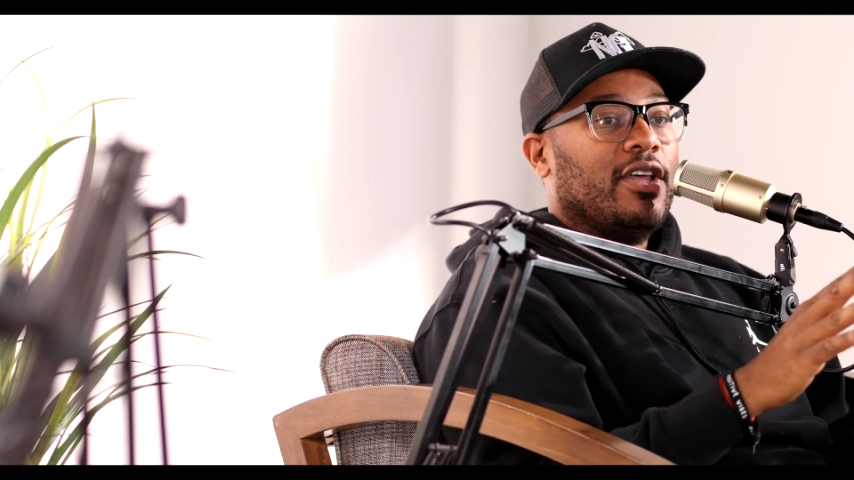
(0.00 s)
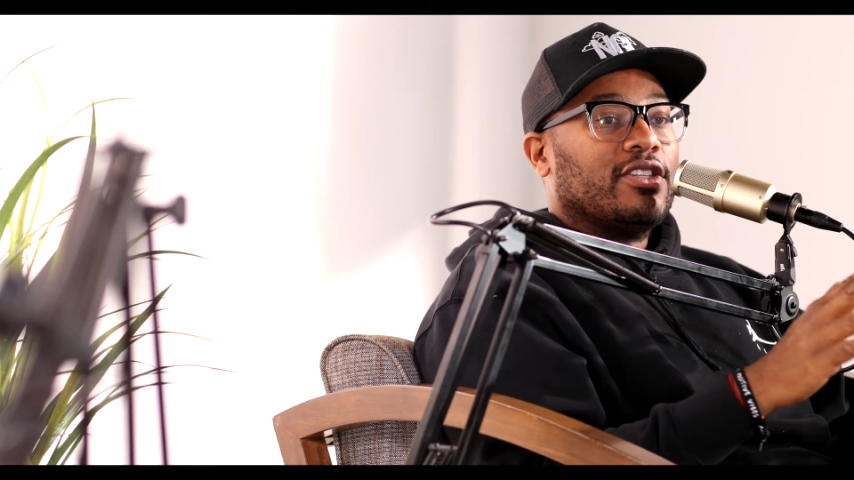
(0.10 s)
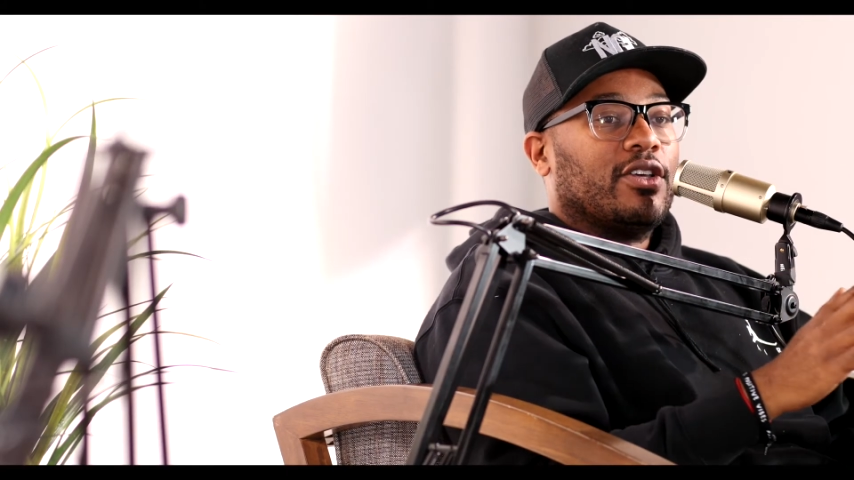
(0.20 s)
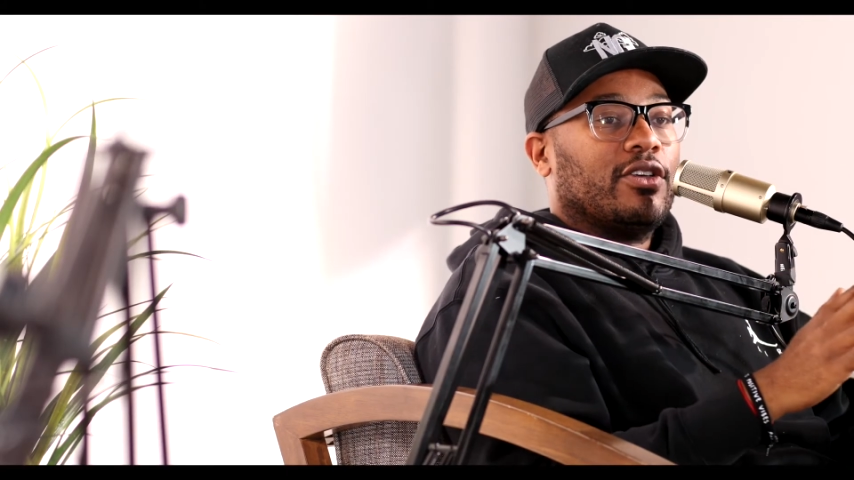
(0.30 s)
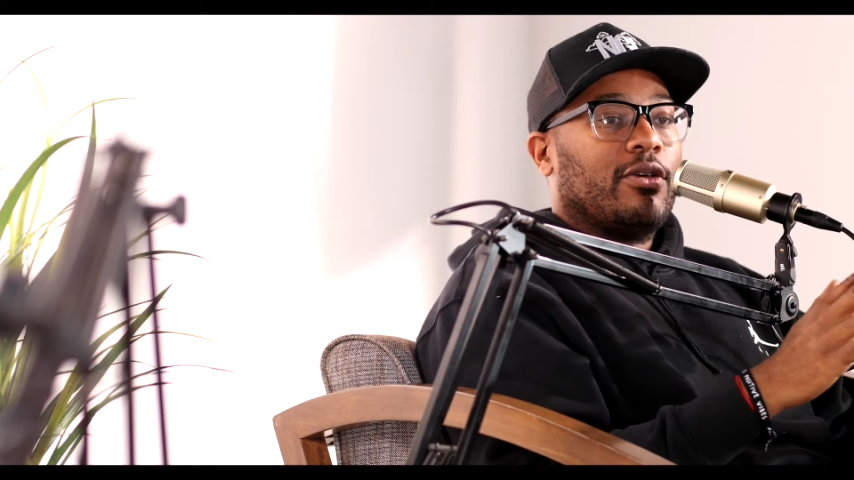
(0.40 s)

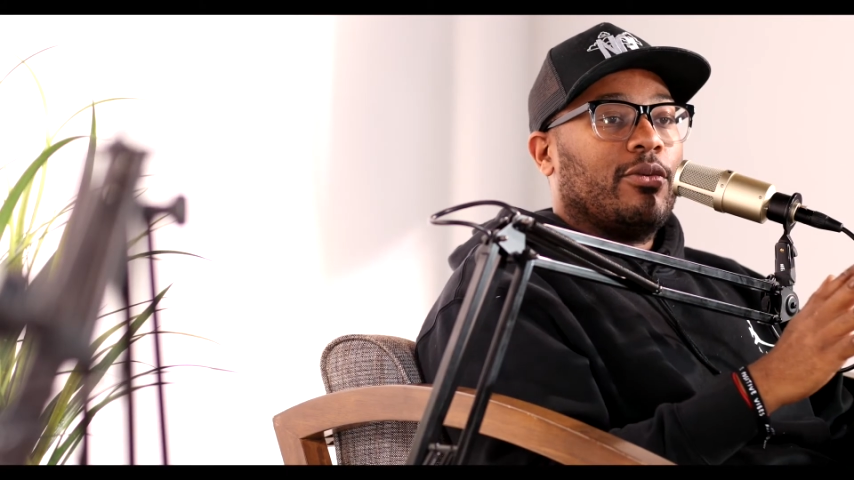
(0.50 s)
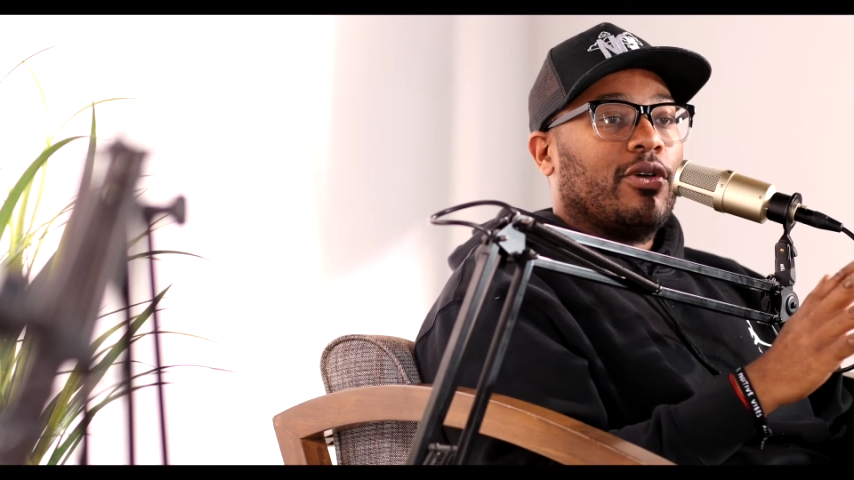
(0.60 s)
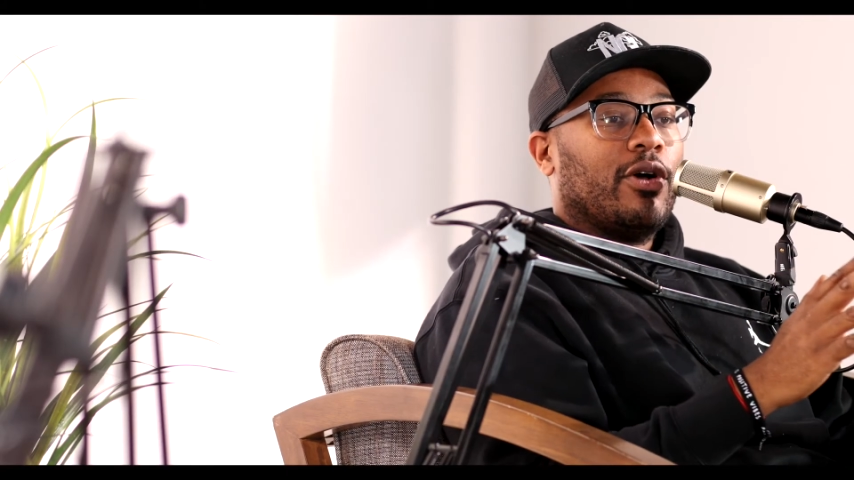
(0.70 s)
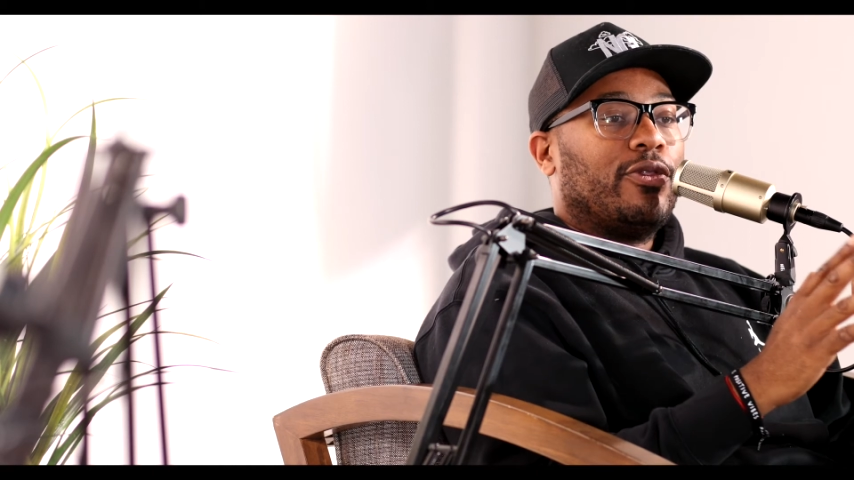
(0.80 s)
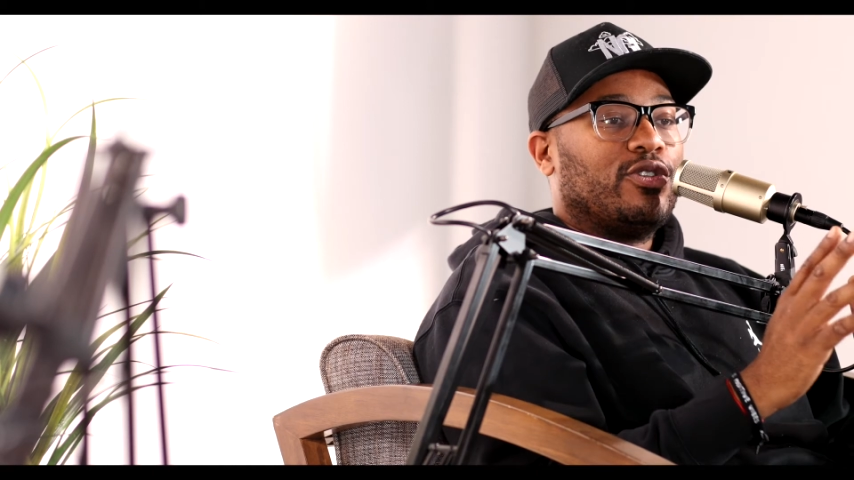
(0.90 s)
So we
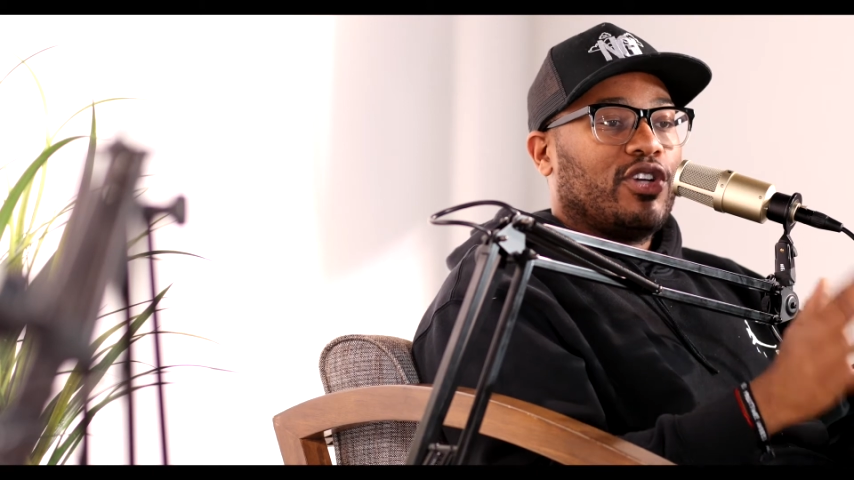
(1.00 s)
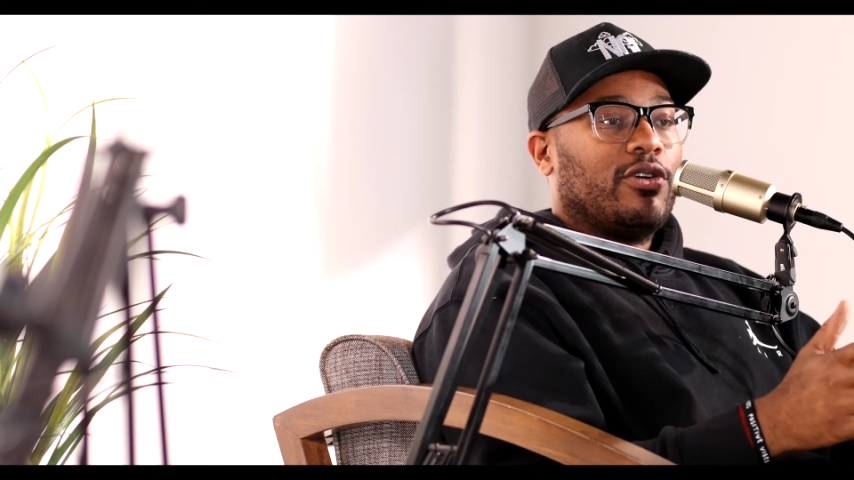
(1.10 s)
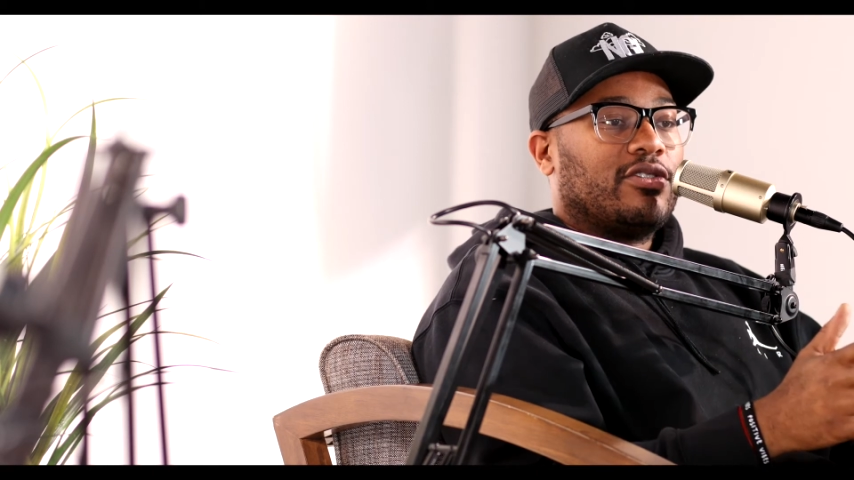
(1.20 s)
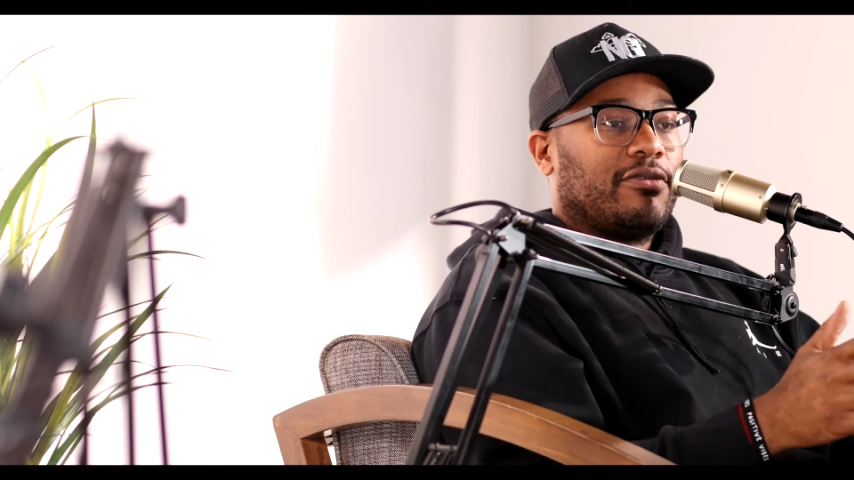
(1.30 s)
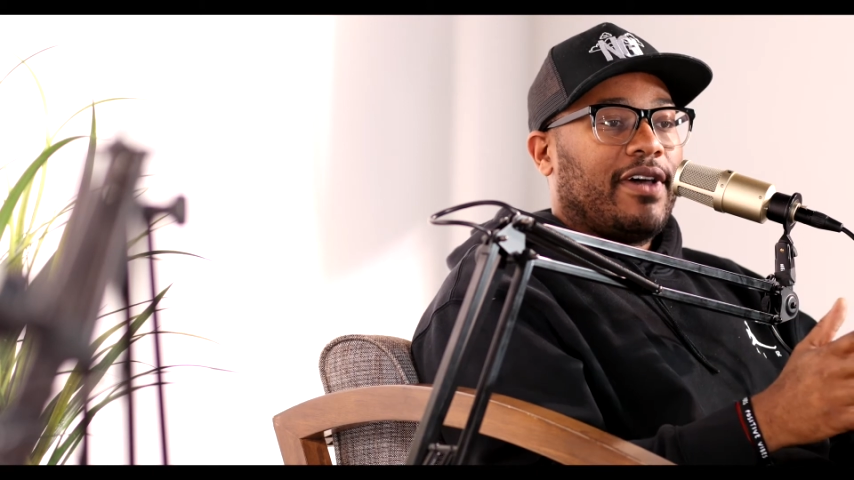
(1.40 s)
go through
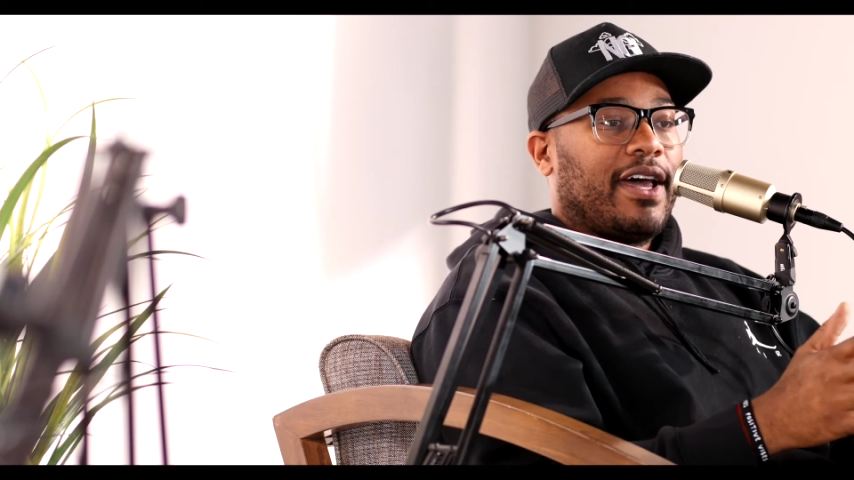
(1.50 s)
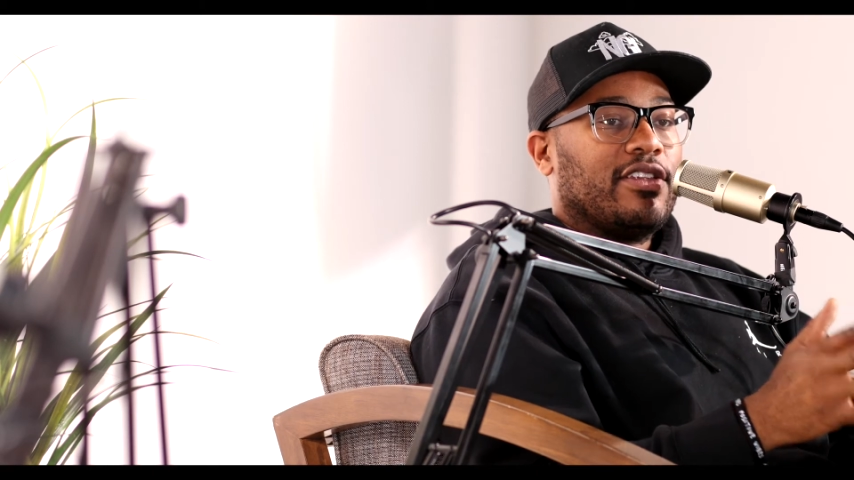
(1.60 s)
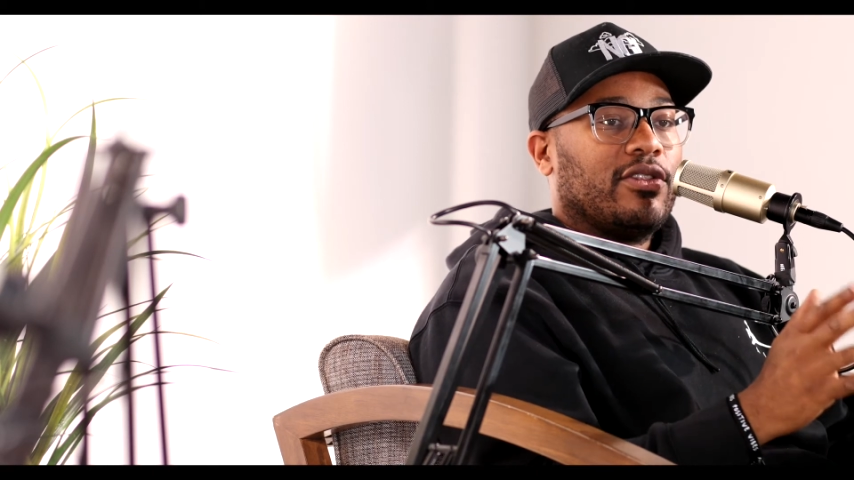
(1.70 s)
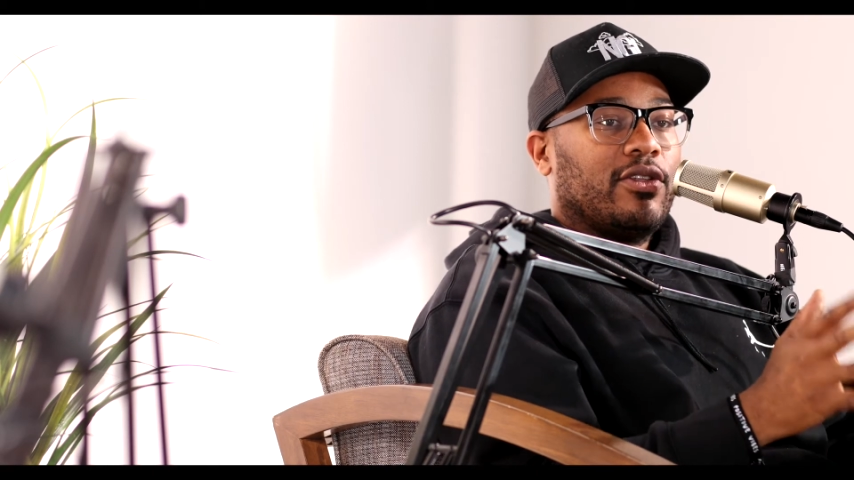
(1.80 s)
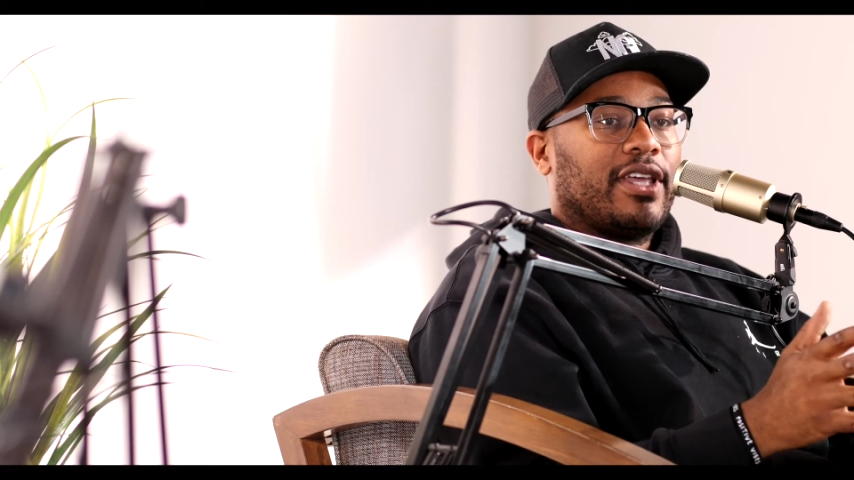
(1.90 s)
Jehoshaphat and
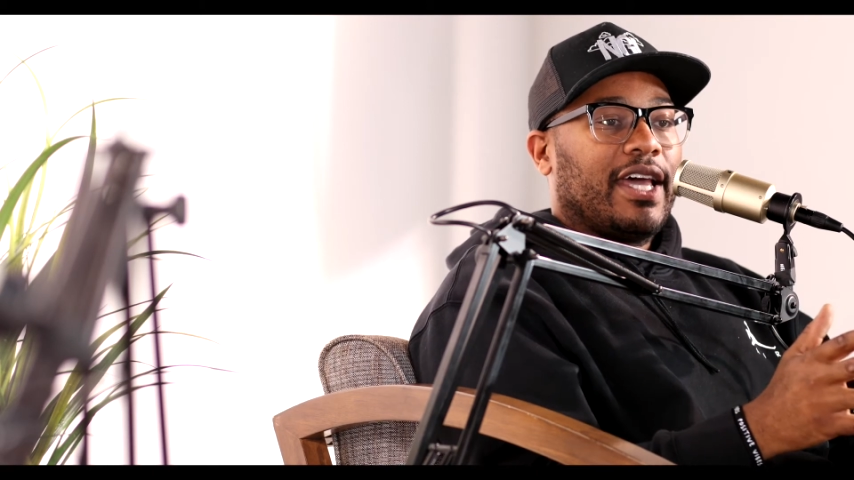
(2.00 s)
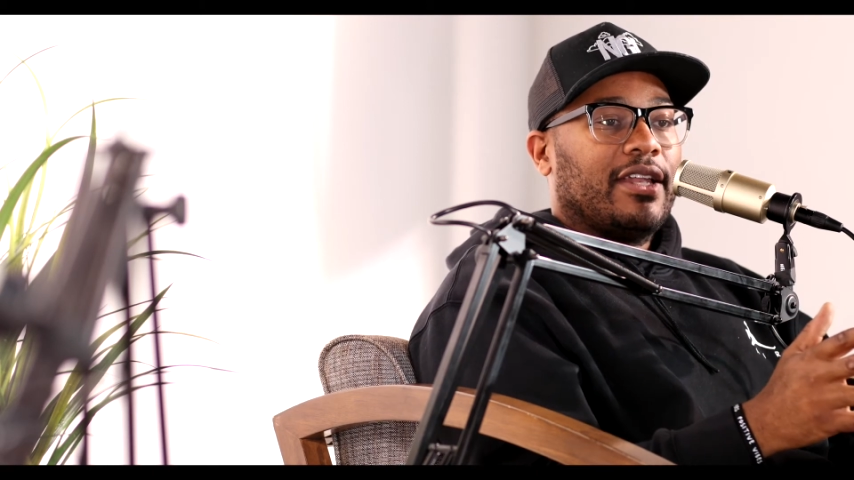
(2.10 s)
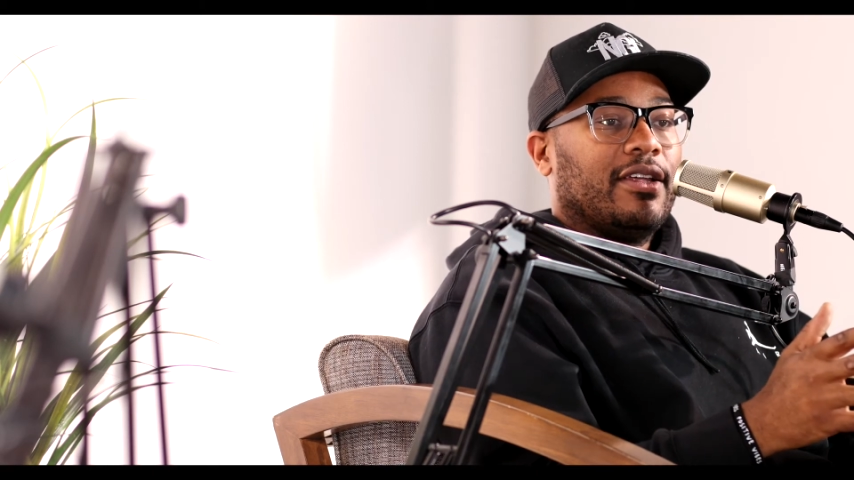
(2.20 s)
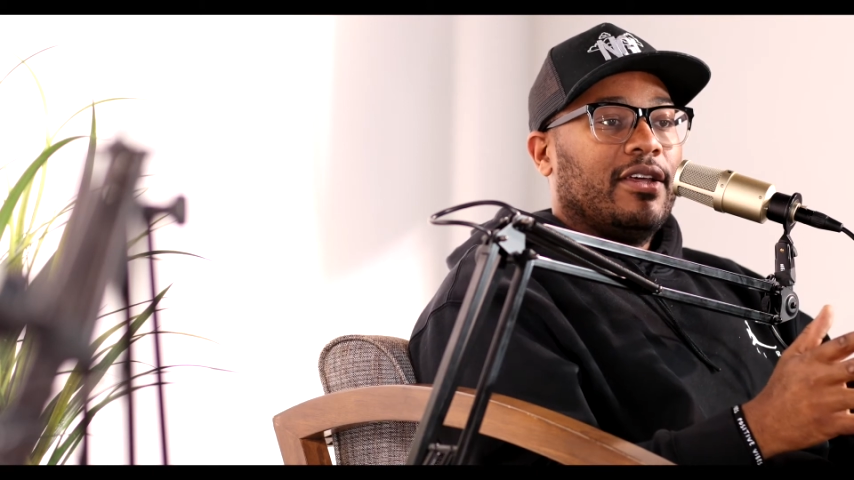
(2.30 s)
you look at